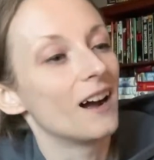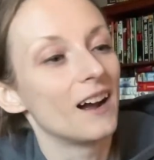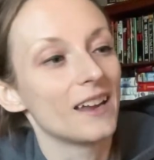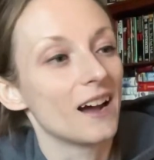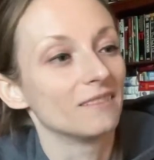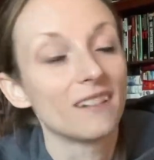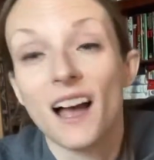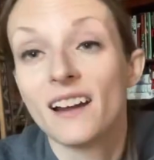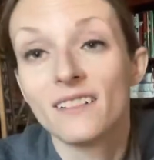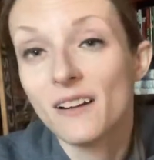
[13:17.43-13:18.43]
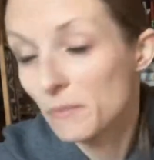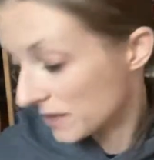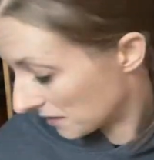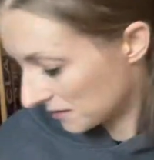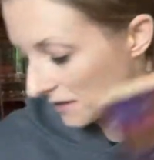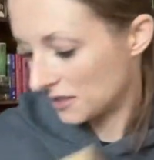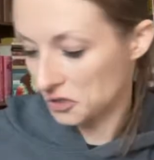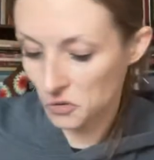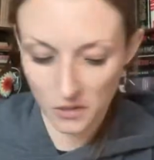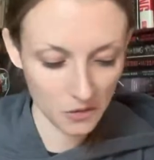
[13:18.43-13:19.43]
Yeah, I don't know, because it's a
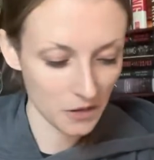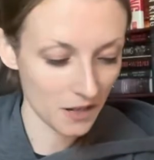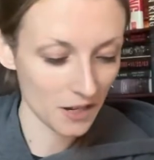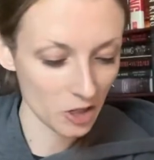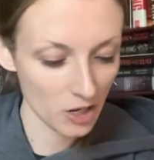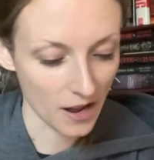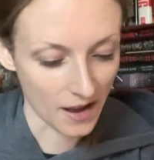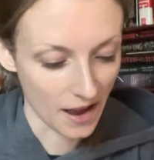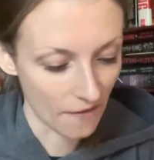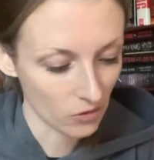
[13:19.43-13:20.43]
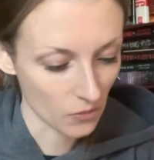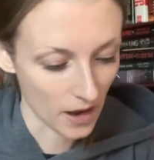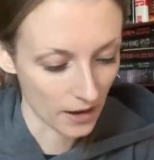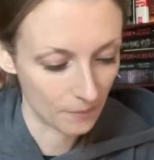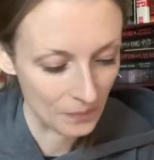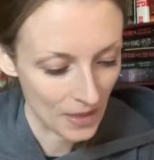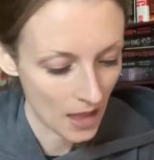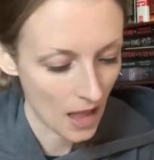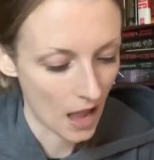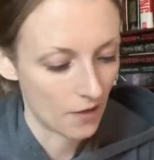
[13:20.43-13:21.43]
short story collection I haven't read.
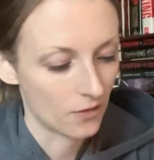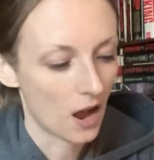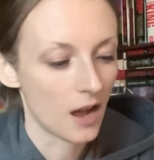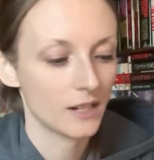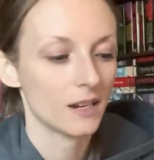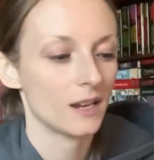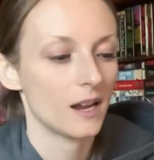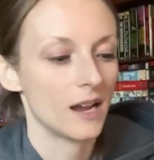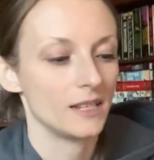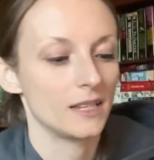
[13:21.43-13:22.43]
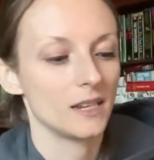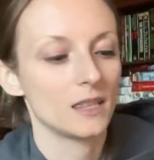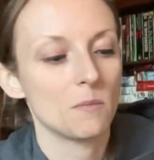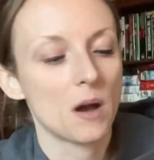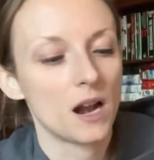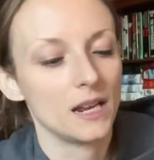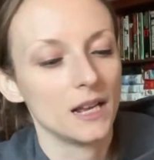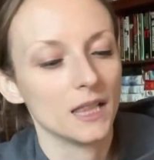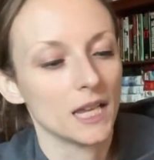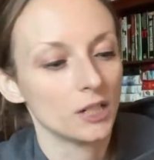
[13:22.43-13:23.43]
I've got I Sing the Body
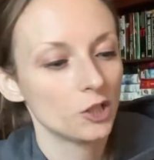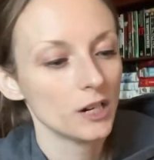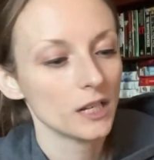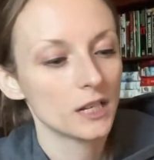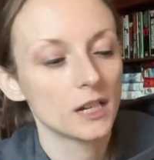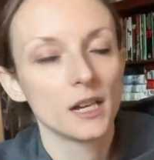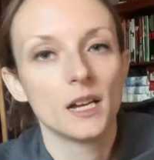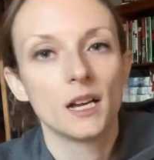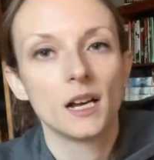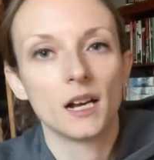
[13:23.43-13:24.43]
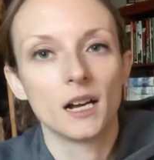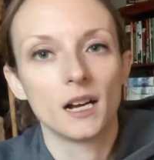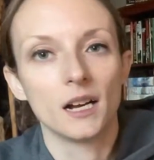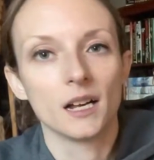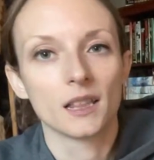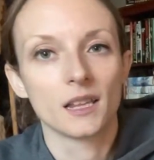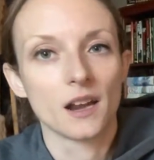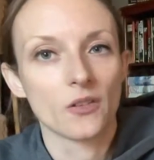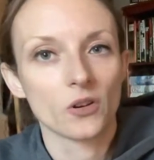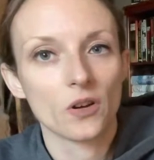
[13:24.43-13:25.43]
Electric,
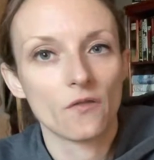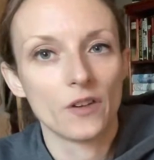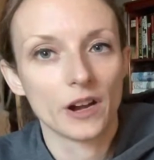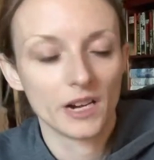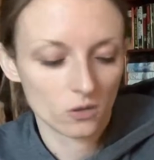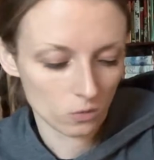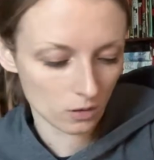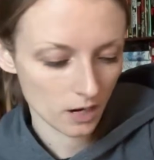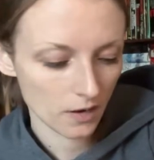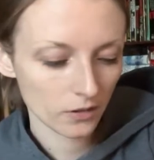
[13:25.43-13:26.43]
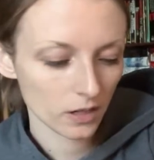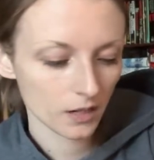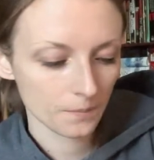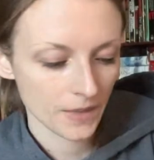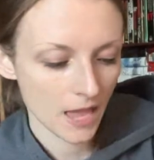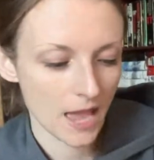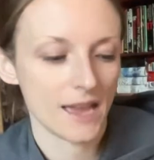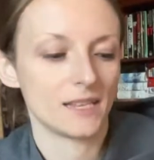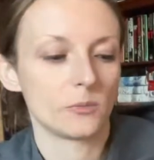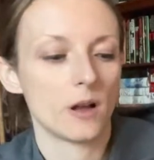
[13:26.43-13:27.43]
another very cool cover,
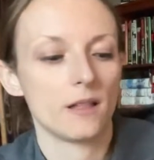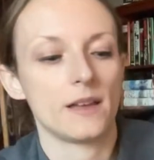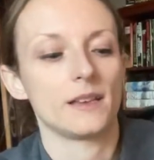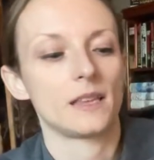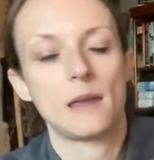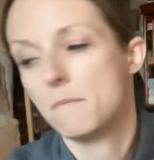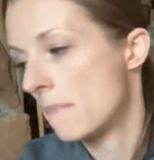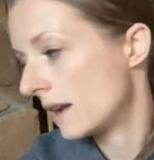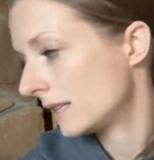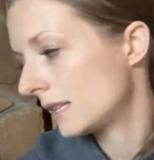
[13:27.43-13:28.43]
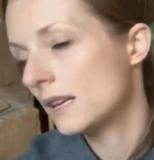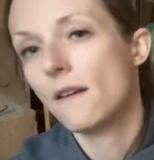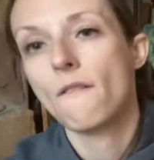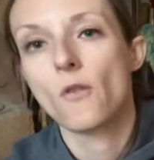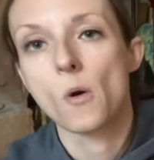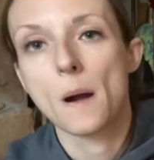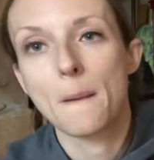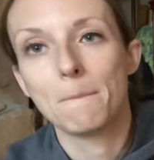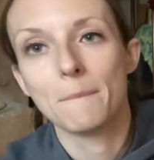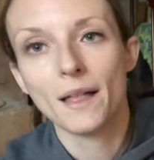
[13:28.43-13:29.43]
as well as A Medicine for
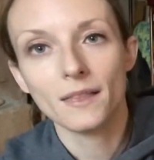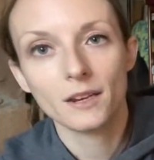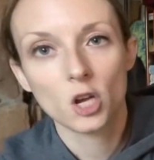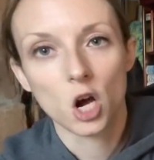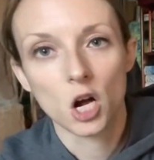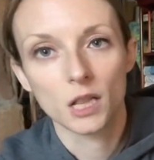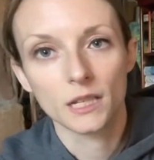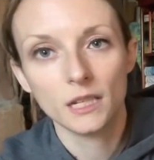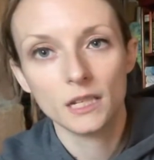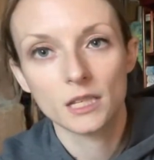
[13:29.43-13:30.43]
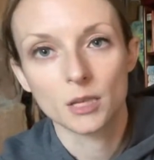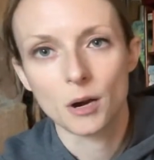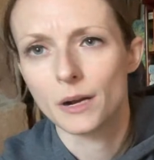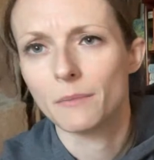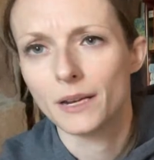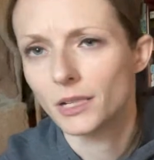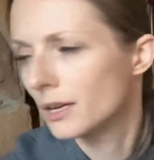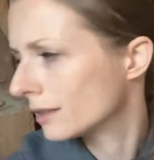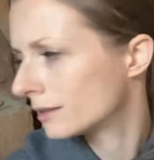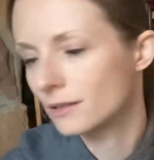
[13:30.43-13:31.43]
Melancholy. Sorry, my
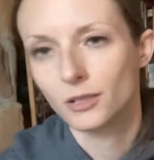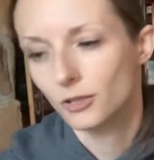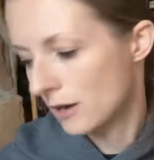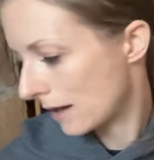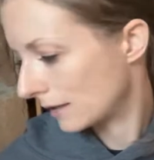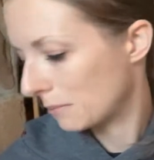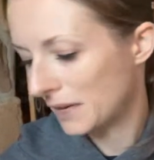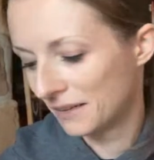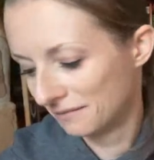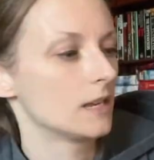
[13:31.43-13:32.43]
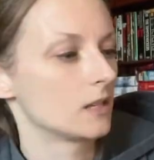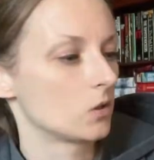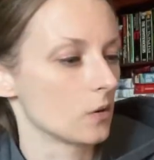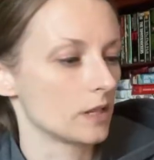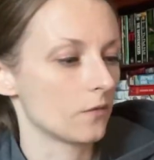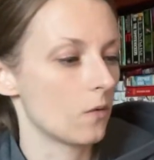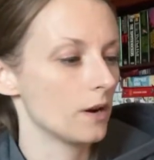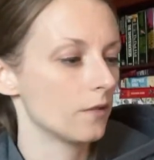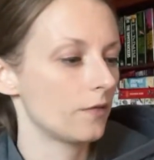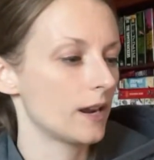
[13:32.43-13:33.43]
dog distracted me. Stories of
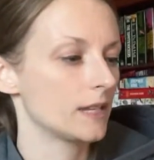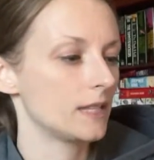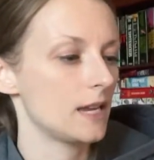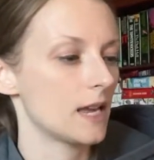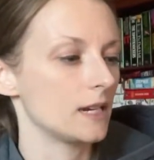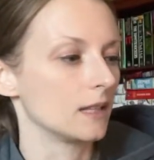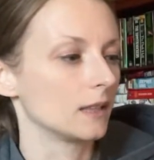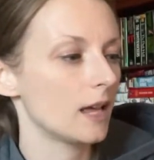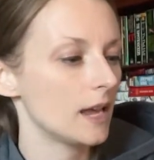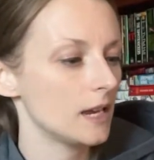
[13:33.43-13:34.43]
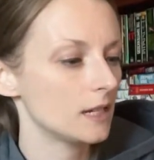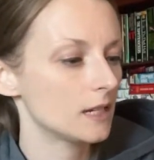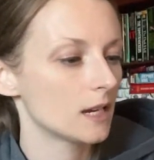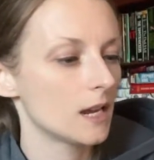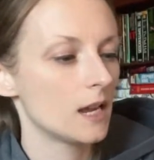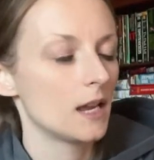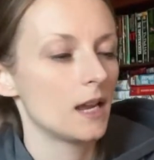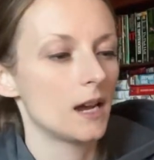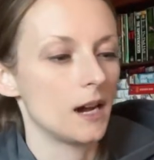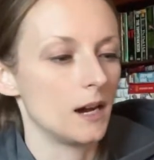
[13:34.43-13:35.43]
Wonder, Fantasy, and Delight.
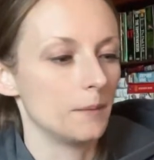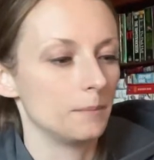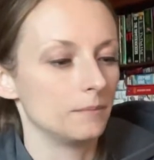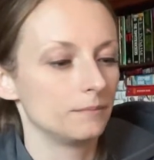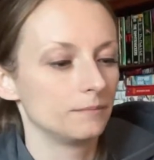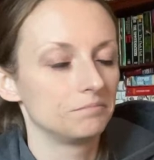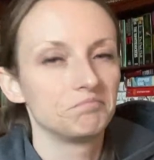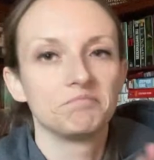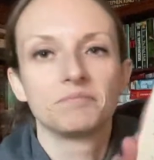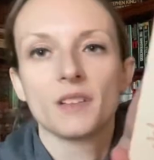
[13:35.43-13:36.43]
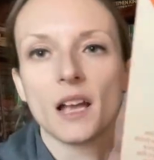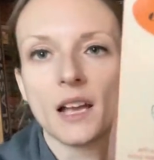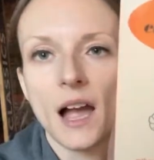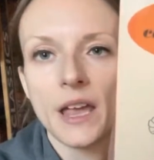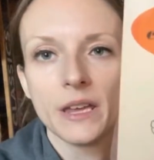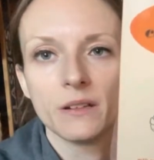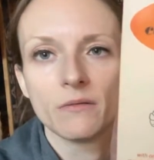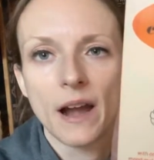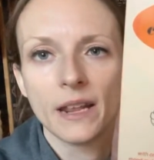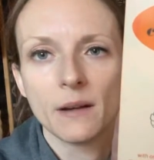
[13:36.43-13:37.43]
A guy
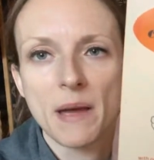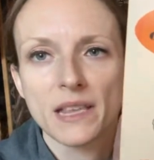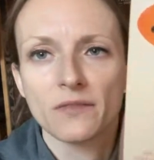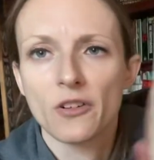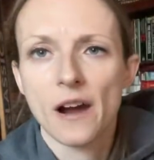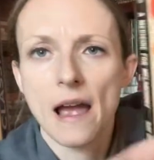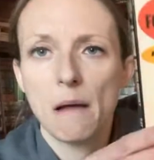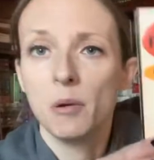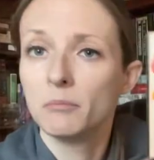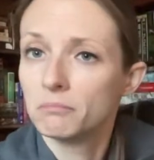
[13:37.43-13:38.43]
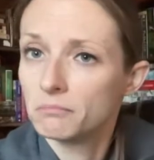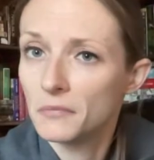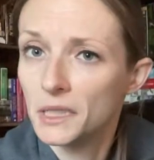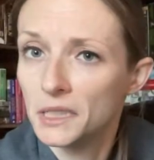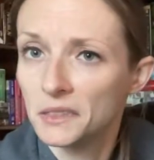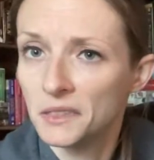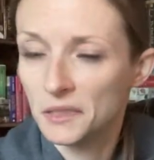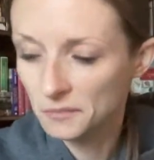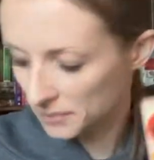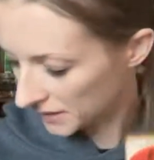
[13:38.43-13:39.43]
riding a massive crab. I don't
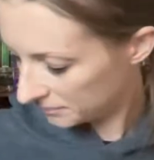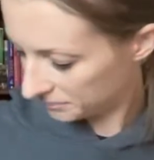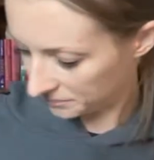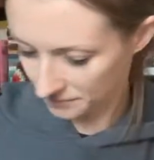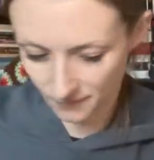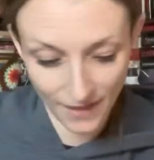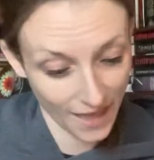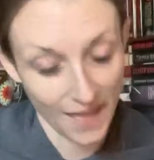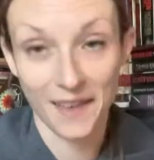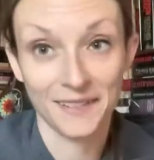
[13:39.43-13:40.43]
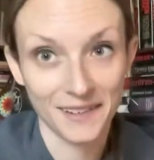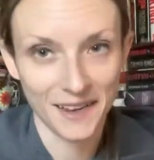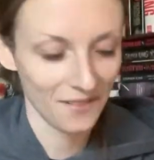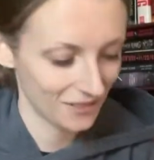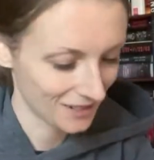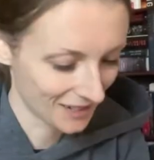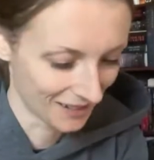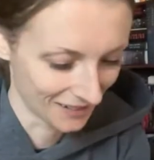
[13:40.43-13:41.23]
know, but had to have it.